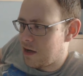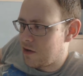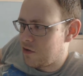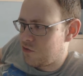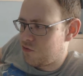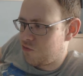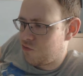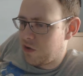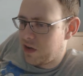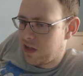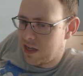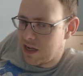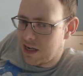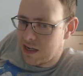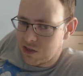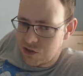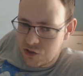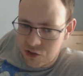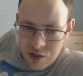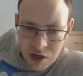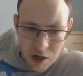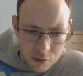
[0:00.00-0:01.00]
I just
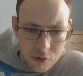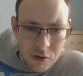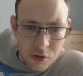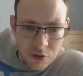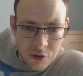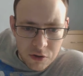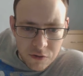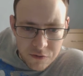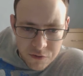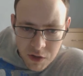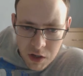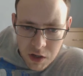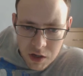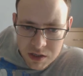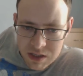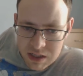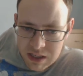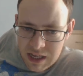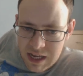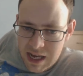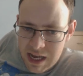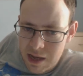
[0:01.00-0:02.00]
realised just how good the
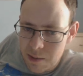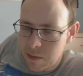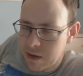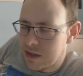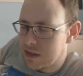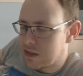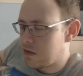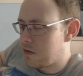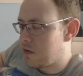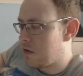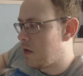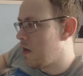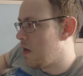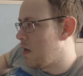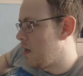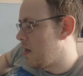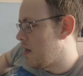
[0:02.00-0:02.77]
first game is, and